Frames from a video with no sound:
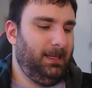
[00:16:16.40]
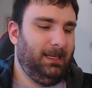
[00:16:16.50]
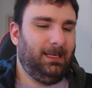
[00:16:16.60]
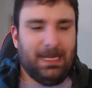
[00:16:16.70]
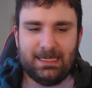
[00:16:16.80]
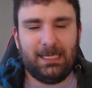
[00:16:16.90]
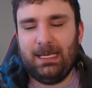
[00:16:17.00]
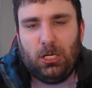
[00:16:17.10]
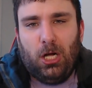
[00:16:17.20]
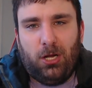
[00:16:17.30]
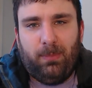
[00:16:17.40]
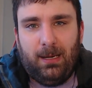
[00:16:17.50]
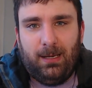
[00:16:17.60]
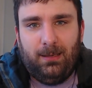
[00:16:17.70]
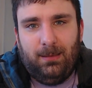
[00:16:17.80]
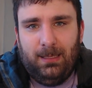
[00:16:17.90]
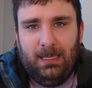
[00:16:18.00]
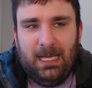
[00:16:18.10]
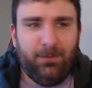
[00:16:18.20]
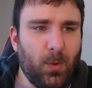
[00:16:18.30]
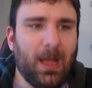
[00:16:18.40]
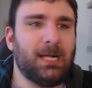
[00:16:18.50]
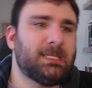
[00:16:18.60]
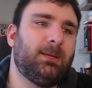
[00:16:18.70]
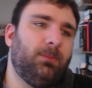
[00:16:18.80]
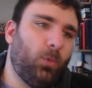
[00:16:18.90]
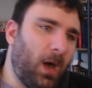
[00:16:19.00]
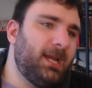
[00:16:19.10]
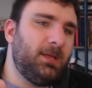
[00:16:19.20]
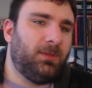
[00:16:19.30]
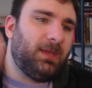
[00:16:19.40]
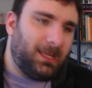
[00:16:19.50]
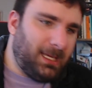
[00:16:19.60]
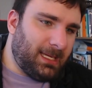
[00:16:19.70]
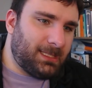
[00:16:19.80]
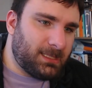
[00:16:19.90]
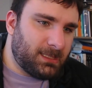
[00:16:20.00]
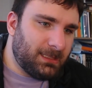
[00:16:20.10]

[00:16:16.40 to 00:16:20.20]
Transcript: That's how they talk about it. If you ask them, why do you think this?